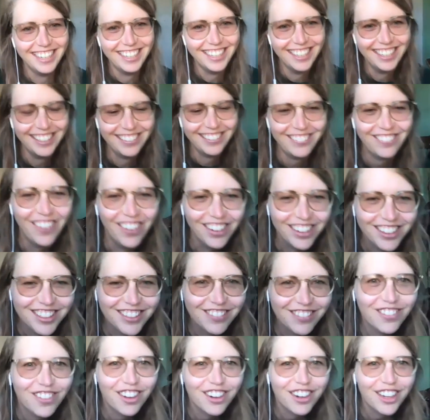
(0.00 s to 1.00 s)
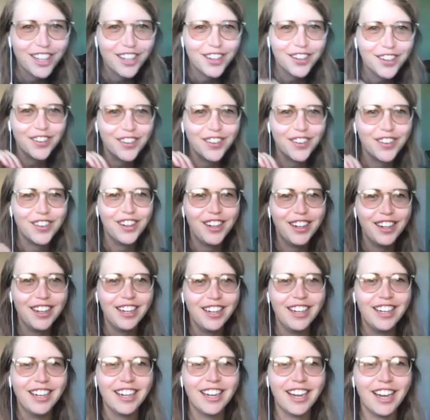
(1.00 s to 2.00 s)
What are your
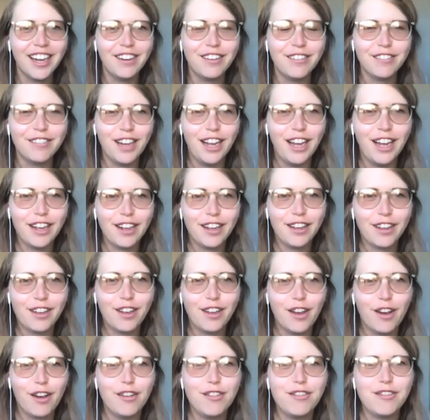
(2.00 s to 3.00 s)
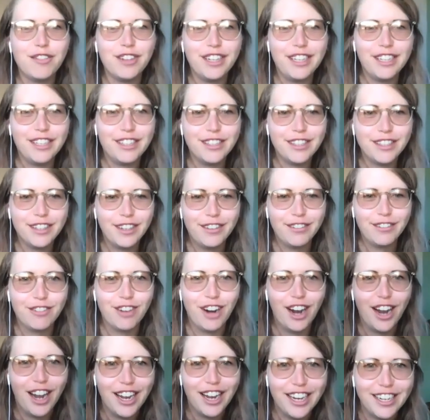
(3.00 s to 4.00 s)
kind of like COVID
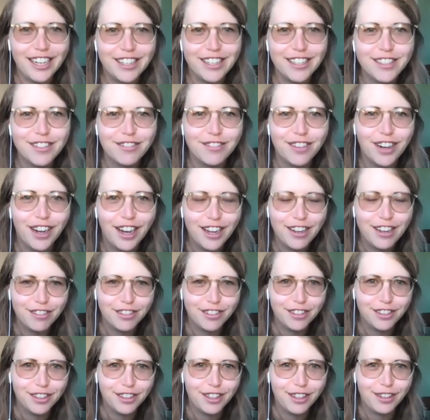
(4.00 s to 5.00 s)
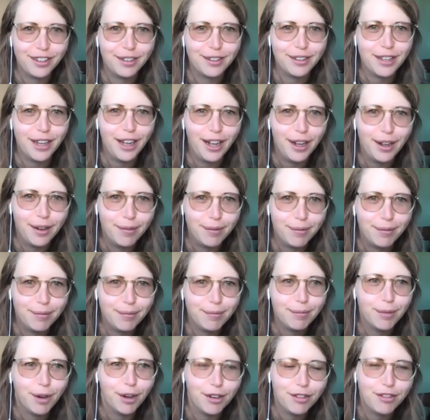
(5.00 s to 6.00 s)
ride survival
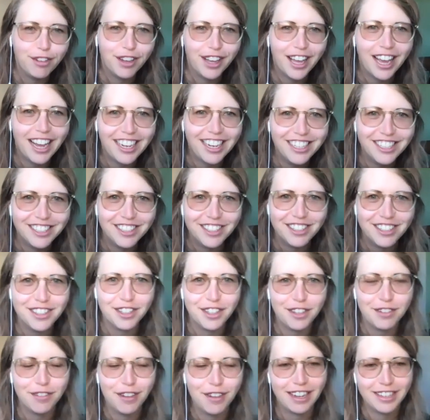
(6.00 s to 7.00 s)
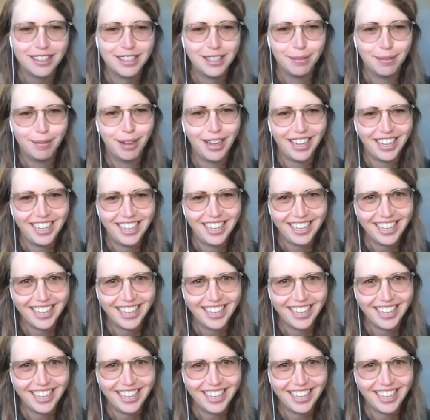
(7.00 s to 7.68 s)
modifications that you've had to make?